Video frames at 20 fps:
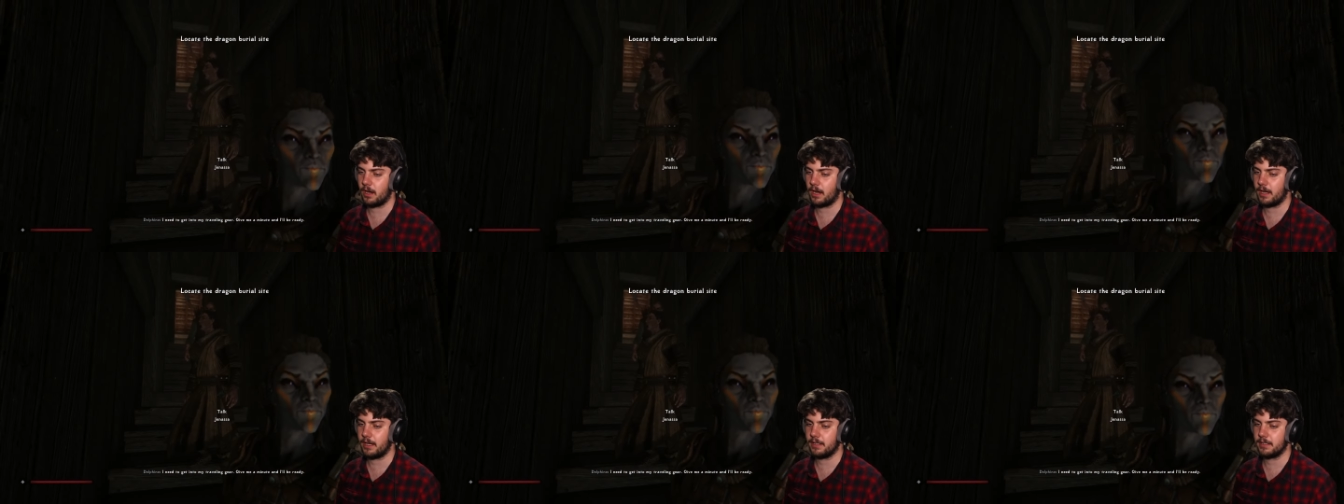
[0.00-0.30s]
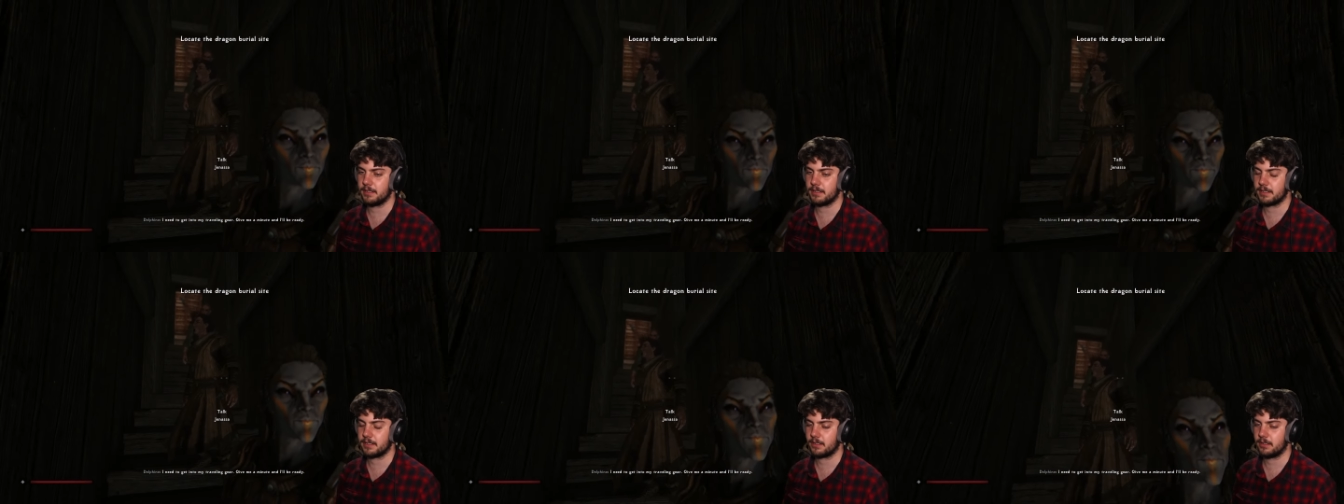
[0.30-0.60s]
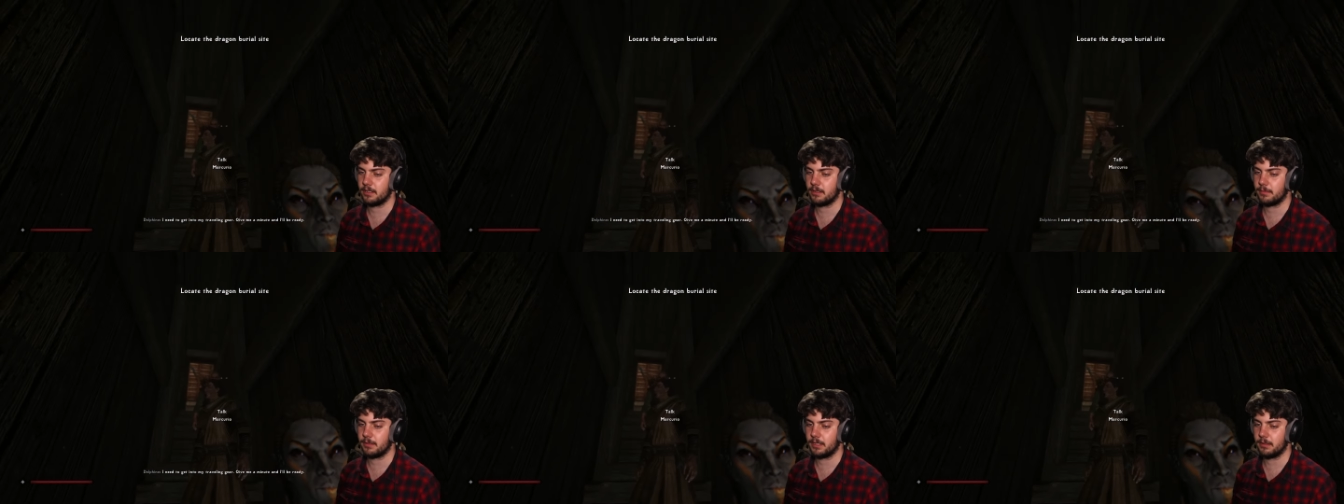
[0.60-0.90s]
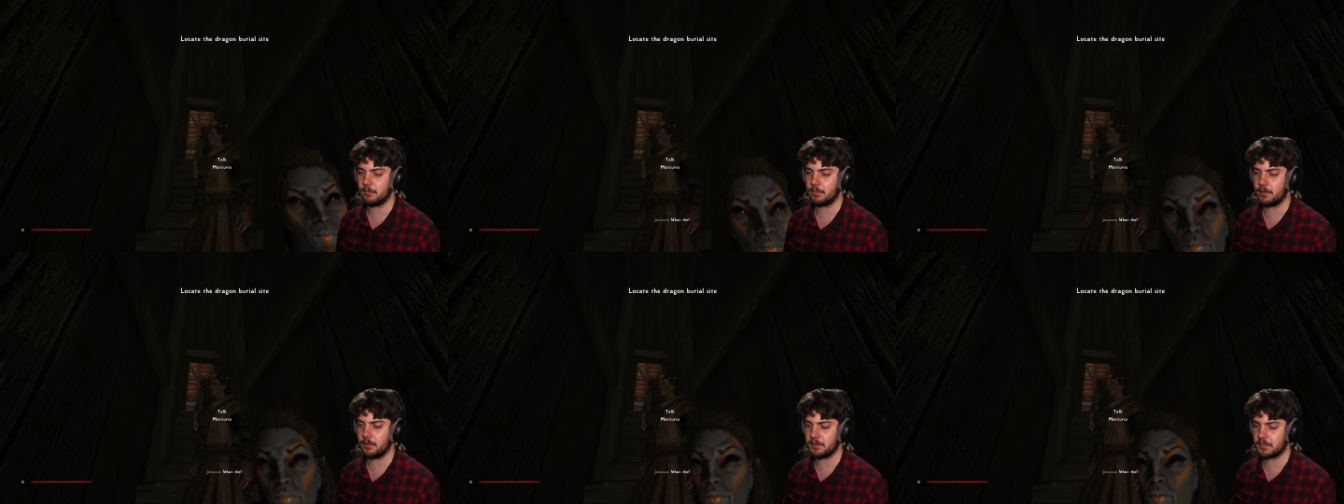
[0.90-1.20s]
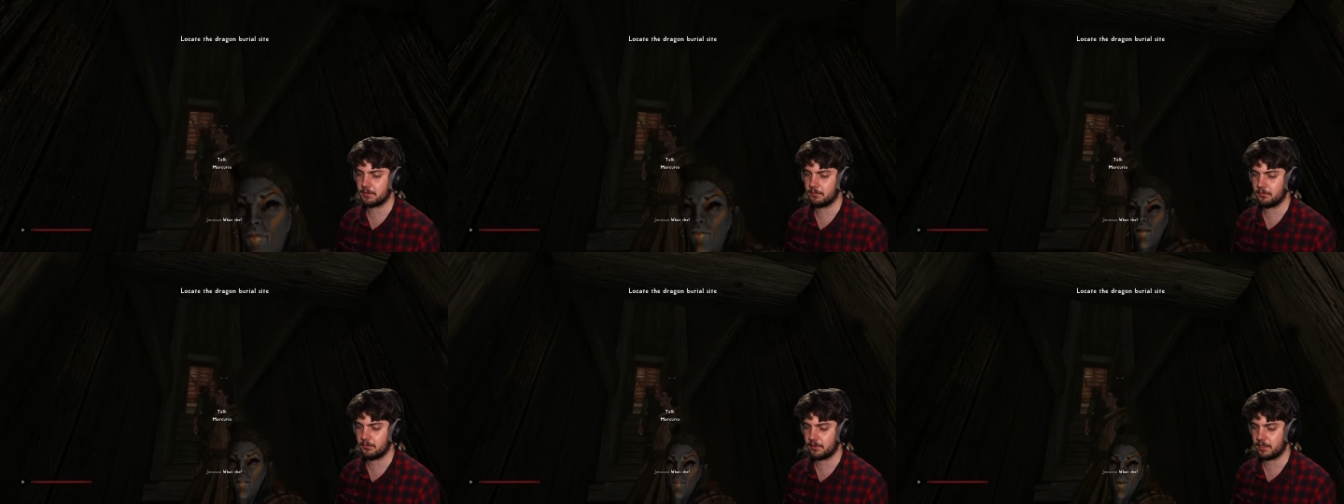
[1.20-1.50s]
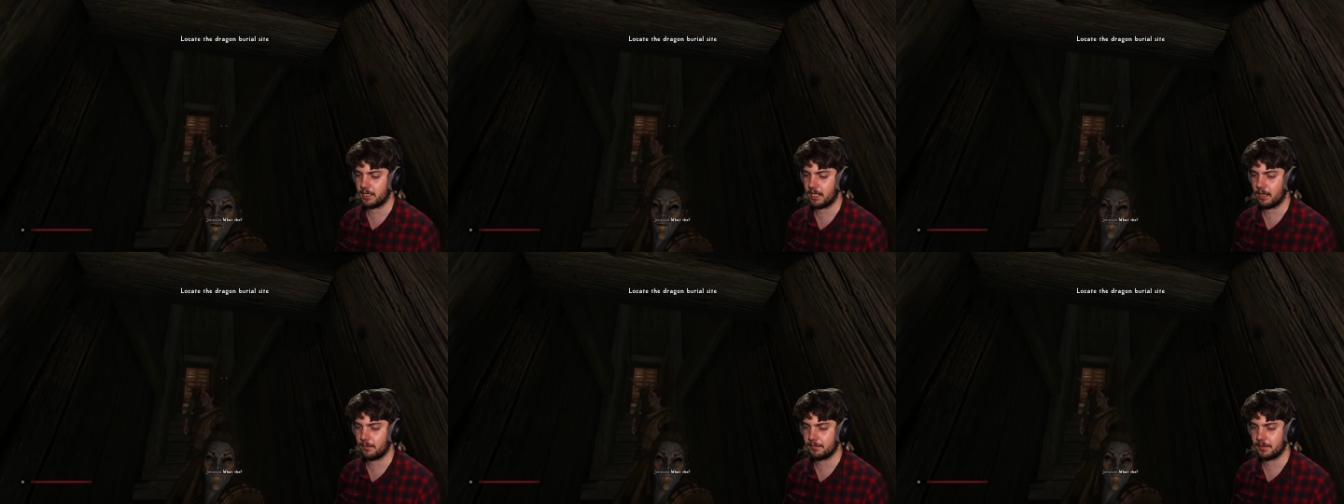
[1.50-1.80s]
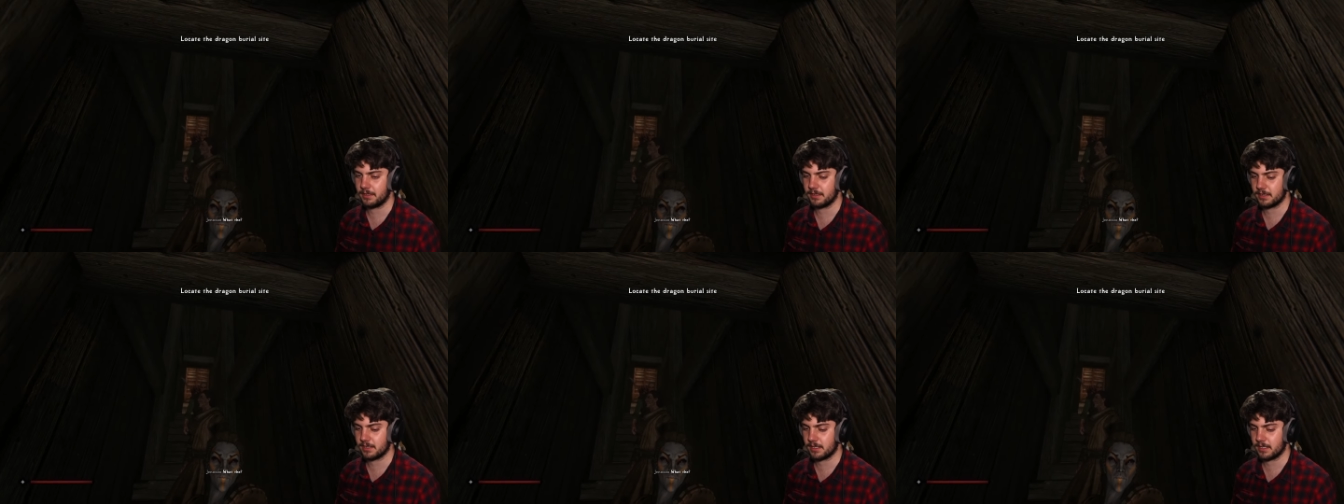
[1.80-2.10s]
it is going to be impossible to get up
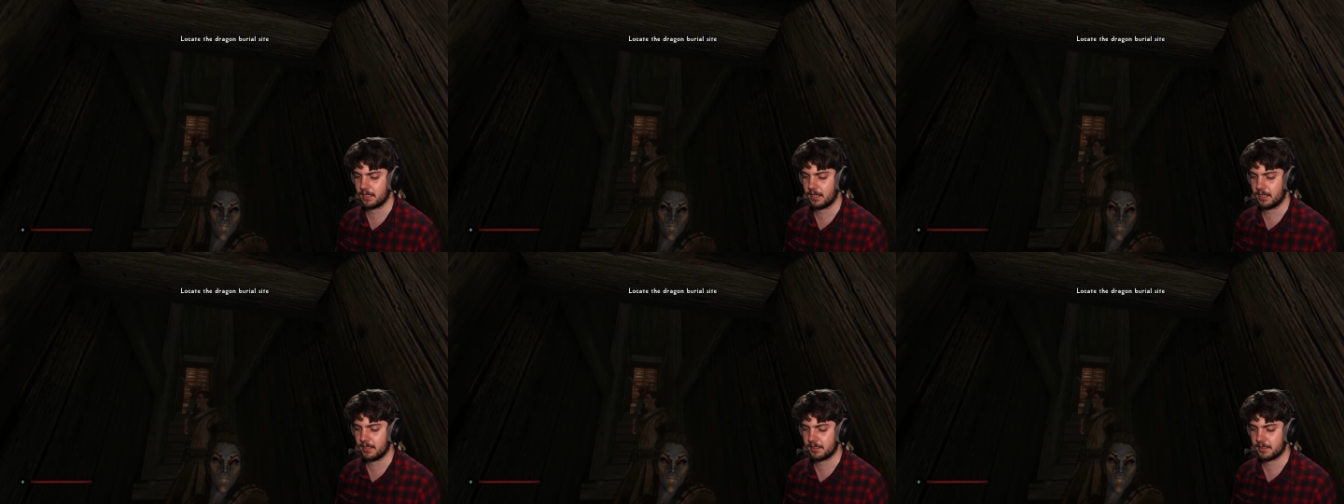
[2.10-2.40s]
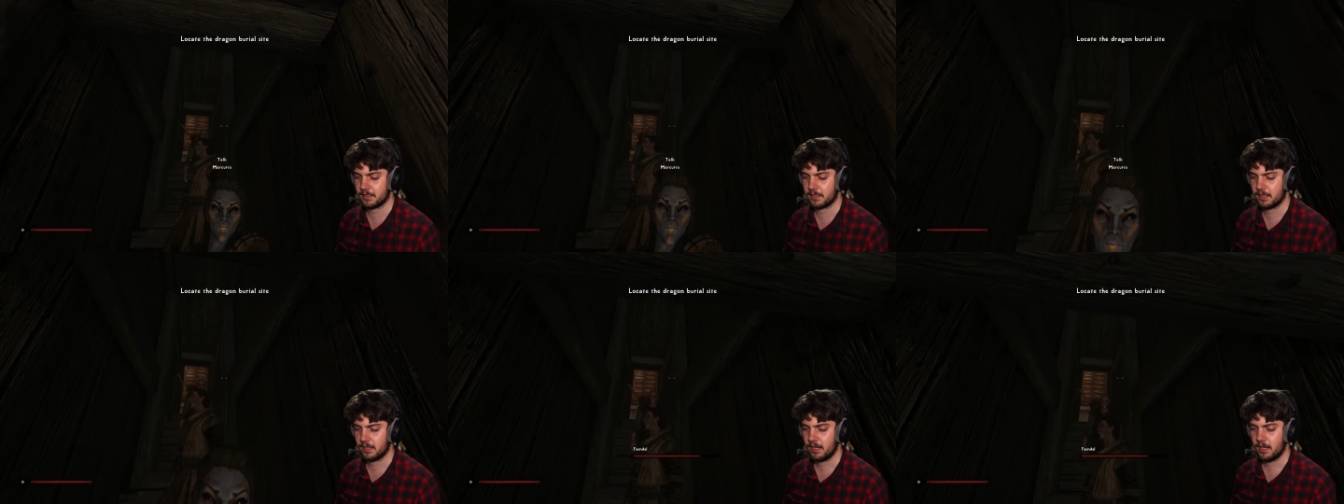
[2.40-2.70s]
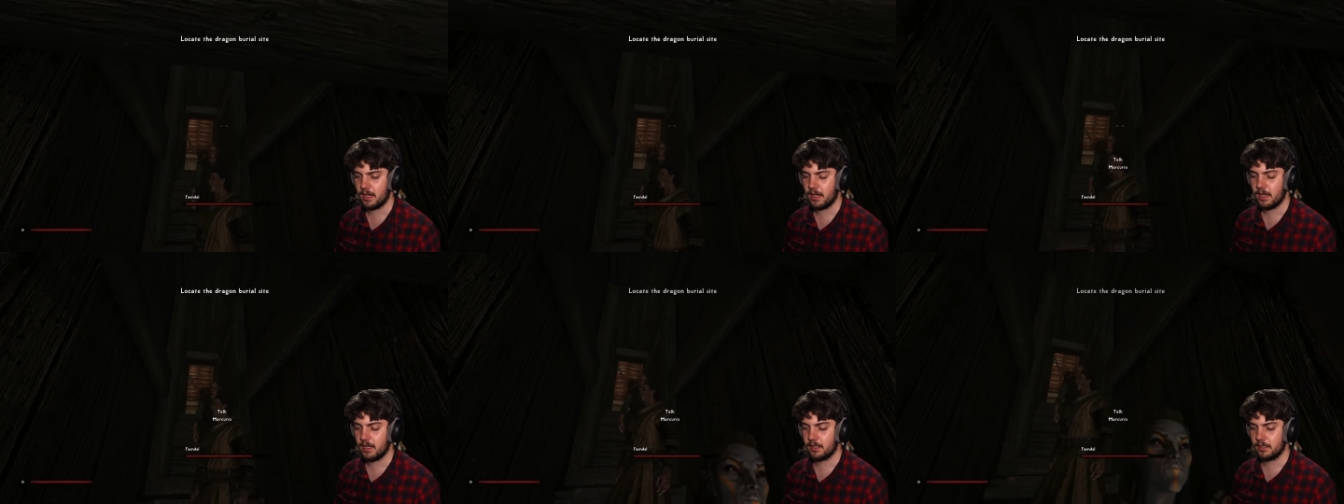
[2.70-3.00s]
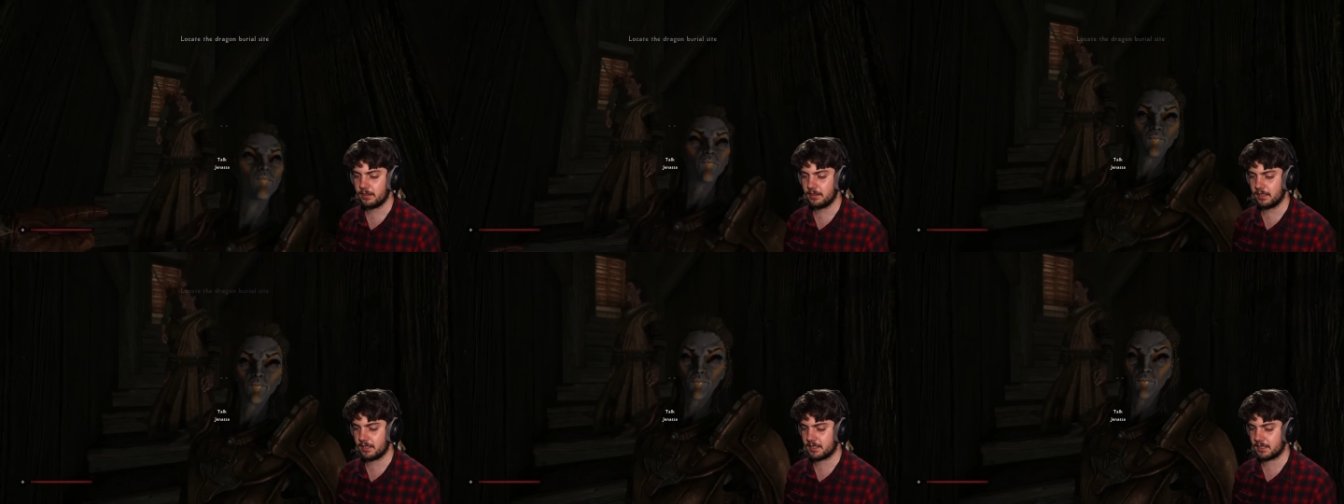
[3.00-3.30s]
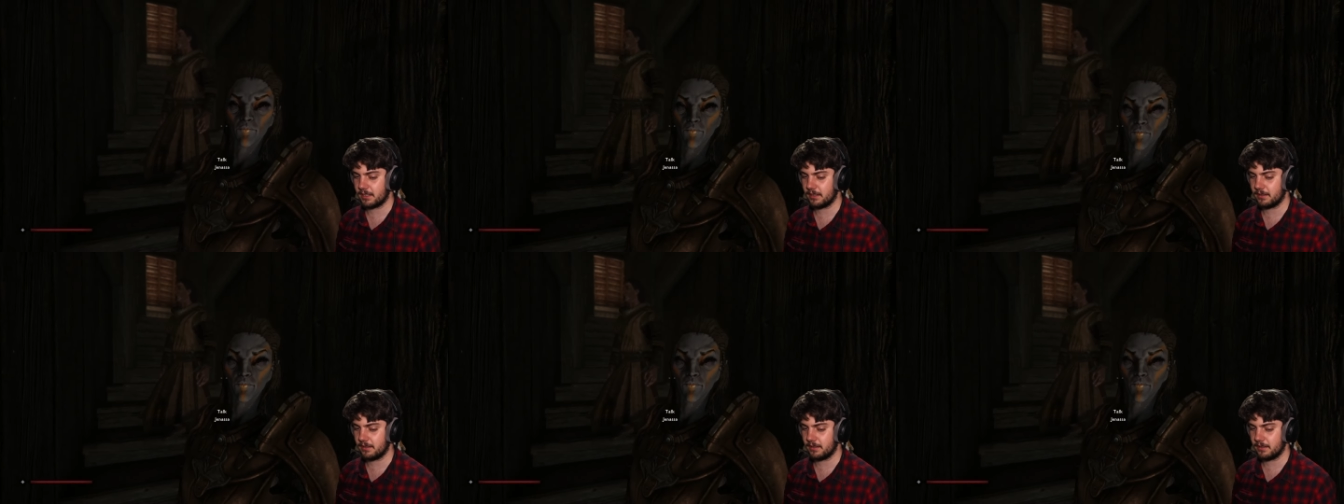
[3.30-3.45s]
these stairs. Which means